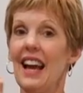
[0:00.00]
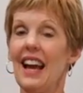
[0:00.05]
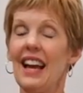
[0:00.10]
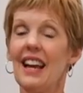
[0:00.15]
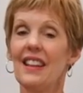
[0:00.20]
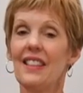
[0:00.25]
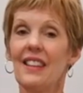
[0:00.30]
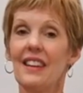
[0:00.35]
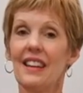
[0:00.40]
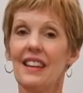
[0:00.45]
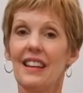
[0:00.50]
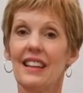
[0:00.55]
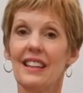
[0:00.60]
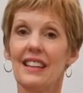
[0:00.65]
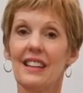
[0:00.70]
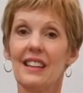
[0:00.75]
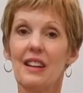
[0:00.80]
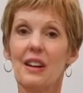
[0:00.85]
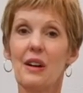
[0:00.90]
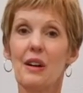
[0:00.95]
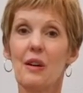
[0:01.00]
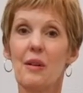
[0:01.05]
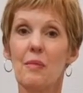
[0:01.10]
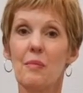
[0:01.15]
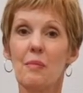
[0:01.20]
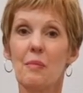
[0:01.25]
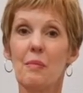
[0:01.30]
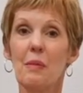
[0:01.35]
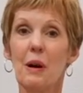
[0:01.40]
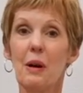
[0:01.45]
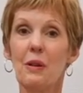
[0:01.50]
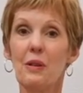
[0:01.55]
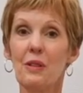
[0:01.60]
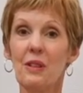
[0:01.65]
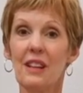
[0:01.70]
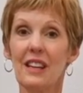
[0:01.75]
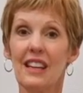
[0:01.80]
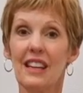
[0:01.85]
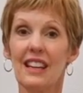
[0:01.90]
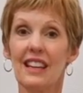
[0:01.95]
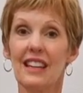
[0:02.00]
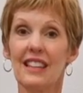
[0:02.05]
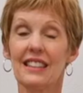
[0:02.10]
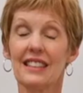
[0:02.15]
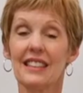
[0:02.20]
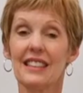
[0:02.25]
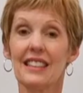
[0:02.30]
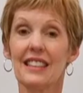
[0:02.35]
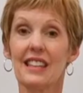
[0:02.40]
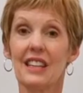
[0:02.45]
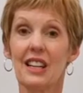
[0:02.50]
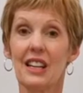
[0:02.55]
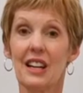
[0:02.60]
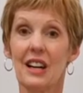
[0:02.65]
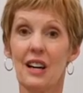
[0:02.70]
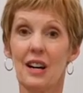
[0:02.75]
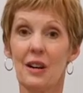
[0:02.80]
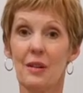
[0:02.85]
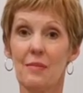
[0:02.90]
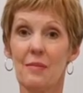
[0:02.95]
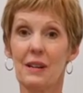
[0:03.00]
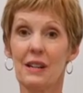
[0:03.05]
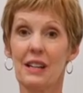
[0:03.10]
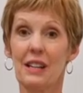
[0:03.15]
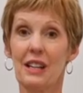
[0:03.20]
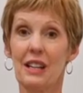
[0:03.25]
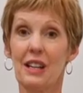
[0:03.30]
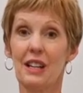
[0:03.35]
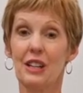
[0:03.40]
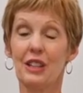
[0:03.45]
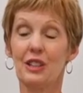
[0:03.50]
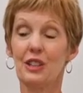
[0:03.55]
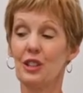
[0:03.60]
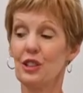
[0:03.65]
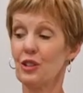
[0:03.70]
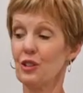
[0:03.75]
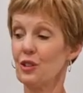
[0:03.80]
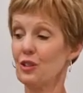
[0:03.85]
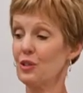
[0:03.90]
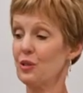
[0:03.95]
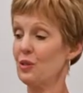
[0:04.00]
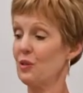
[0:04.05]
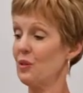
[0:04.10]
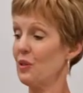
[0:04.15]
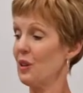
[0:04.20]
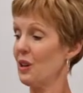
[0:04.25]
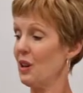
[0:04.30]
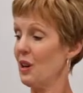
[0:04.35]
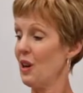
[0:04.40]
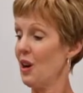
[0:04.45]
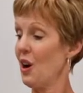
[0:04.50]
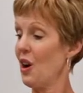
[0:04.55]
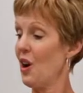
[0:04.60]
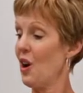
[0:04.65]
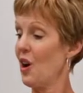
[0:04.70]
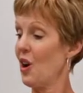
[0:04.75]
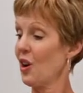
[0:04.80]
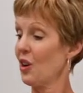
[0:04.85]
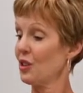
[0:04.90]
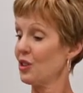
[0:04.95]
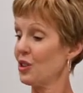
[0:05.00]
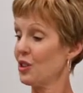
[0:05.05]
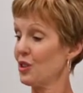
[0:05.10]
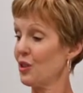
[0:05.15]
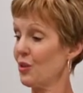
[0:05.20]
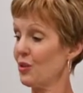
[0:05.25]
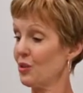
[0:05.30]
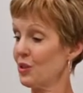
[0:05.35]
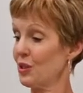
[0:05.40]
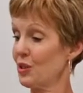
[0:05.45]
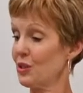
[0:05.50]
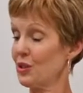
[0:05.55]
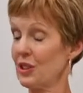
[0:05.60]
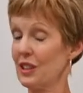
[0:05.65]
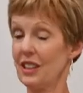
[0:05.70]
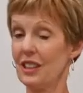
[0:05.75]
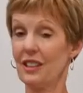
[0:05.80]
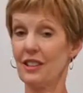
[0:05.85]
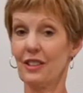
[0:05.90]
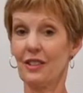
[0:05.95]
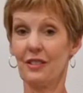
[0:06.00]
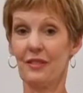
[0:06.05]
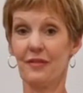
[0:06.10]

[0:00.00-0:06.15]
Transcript: and then both hands come to our shoulders here,